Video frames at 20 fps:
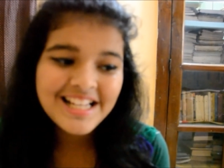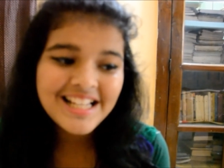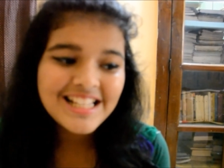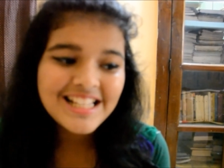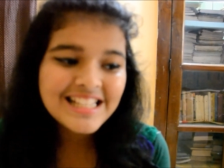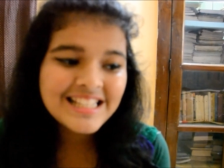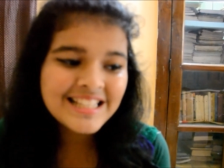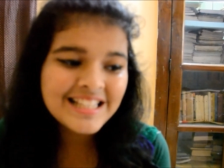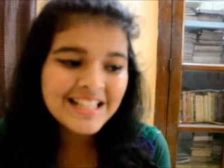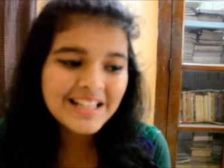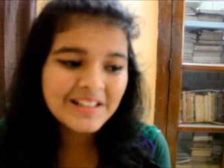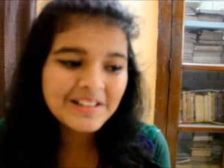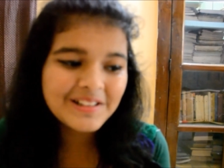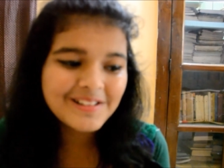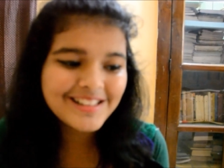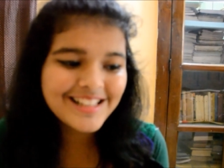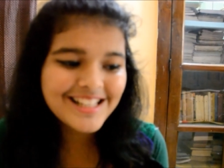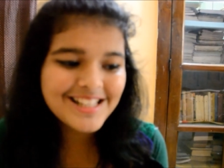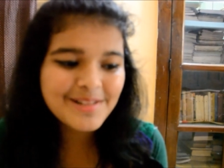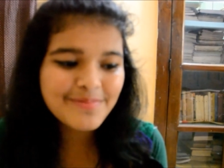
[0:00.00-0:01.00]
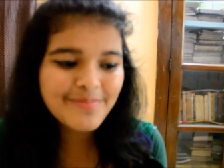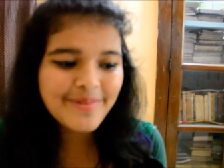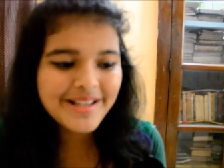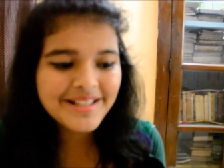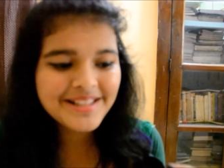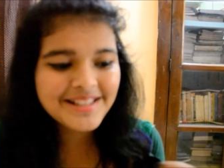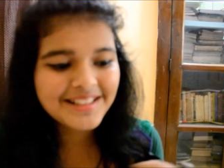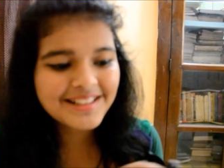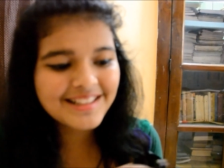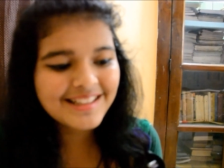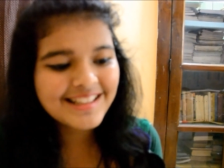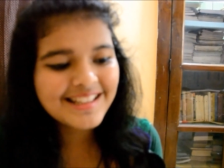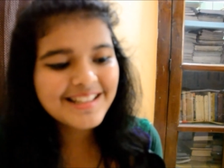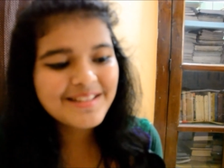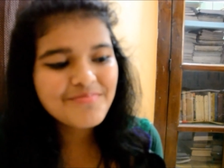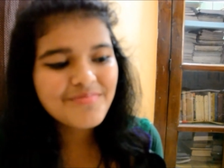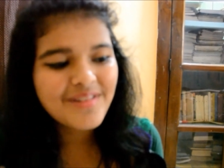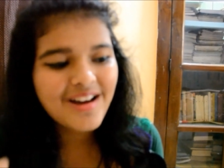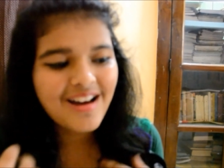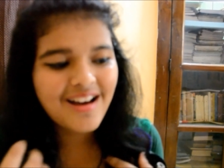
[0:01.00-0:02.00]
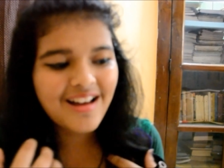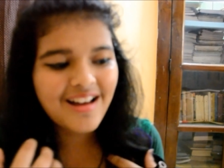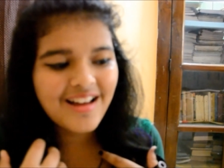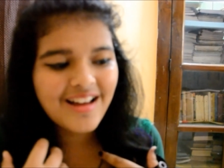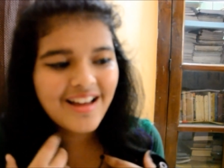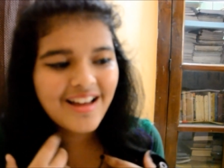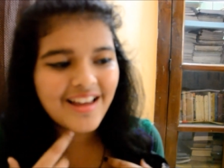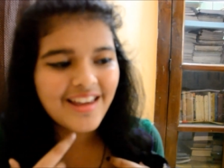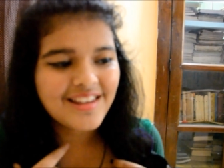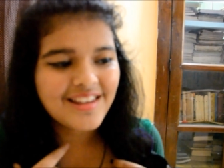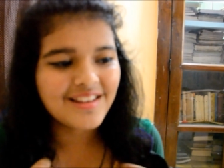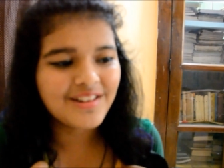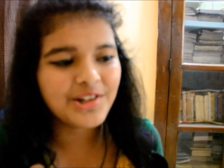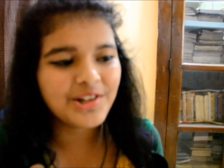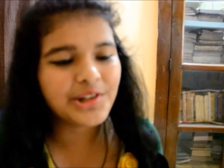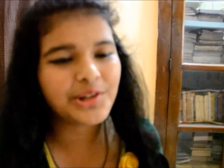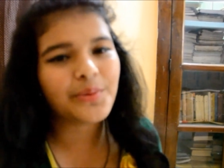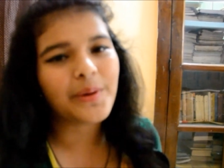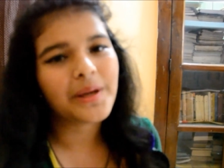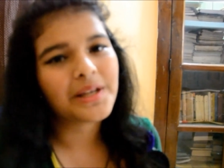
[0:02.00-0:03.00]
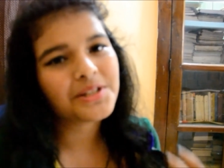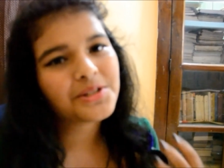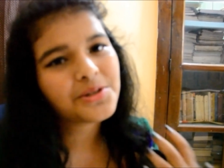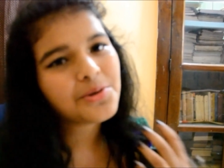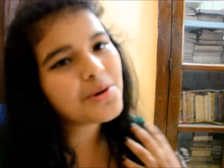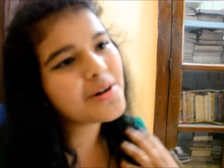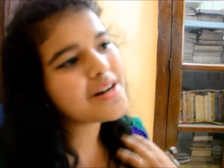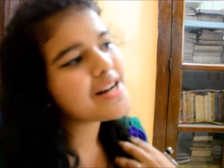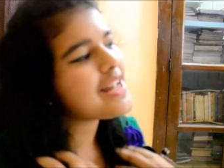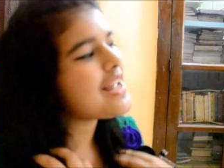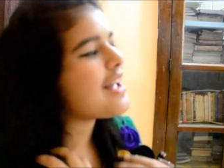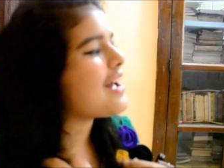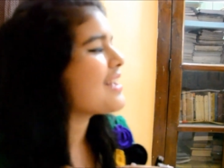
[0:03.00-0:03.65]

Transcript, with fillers: So that's basically my earthquake story.